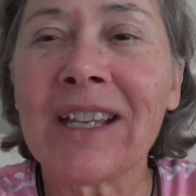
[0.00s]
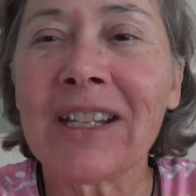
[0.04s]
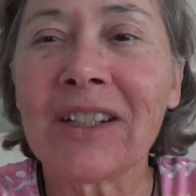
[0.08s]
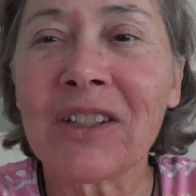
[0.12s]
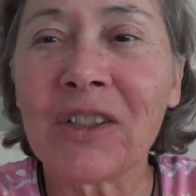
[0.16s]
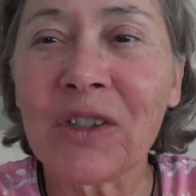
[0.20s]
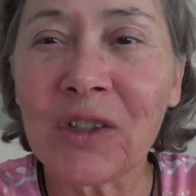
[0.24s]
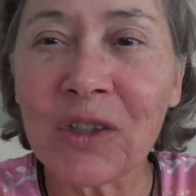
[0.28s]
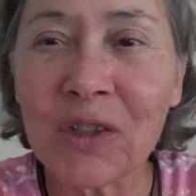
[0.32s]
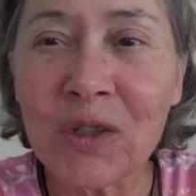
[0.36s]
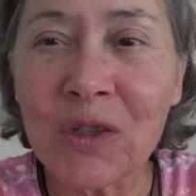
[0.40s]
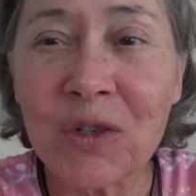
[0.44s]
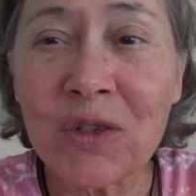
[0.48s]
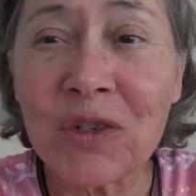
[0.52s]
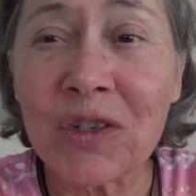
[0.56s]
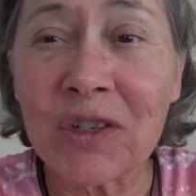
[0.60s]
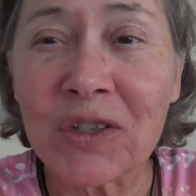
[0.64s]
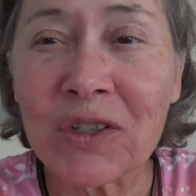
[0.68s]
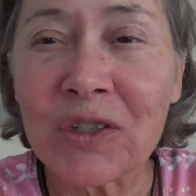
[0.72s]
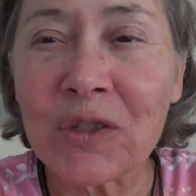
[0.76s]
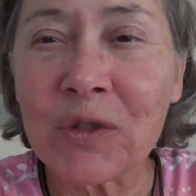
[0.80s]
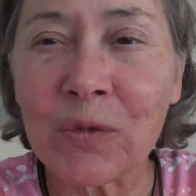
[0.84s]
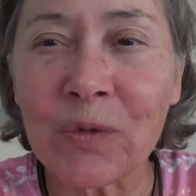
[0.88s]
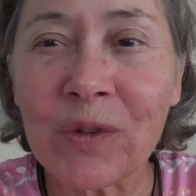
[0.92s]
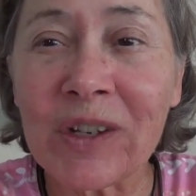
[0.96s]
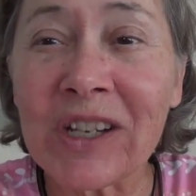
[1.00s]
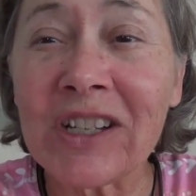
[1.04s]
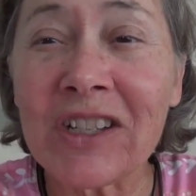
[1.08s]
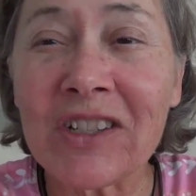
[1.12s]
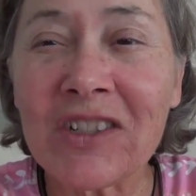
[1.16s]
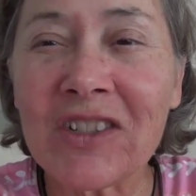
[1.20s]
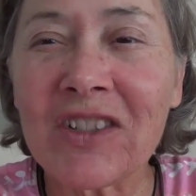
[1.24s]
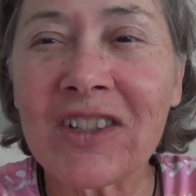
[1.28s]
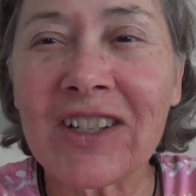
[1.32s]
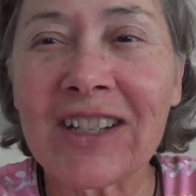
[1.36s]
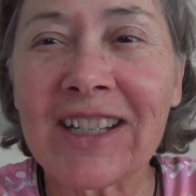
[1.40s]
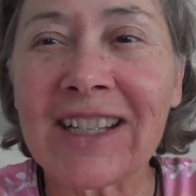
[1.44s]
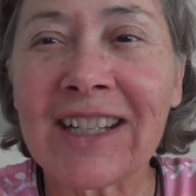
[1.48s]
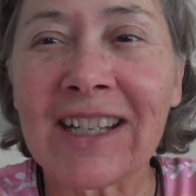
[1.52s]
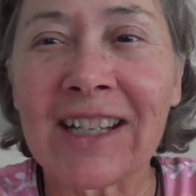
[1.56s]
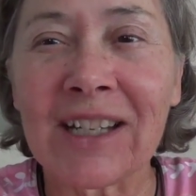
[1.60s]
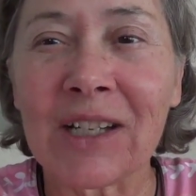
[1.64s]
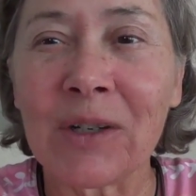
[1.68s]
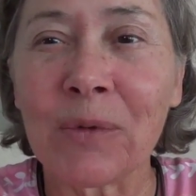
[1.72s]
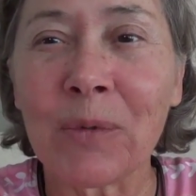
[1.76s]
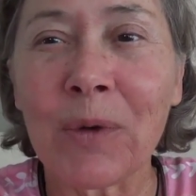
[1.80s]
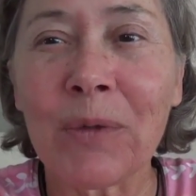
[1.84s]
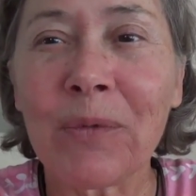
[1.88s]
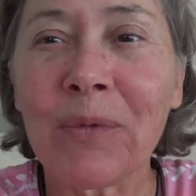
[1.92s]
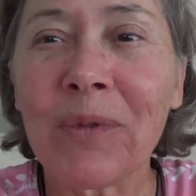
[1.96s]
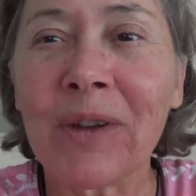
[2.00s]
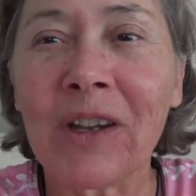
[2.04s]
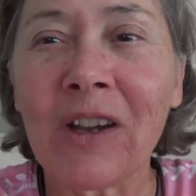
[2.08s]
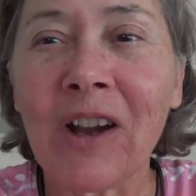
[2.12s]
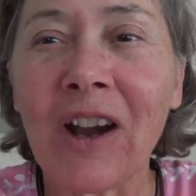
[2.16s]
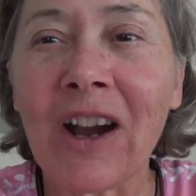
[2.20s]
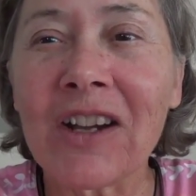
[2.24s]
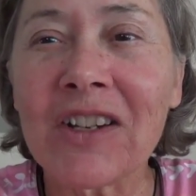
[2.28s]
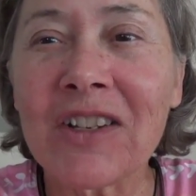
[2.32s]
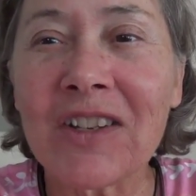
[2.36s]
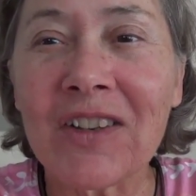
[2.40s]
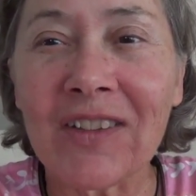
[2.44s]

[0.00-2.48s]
conclusions reached with regard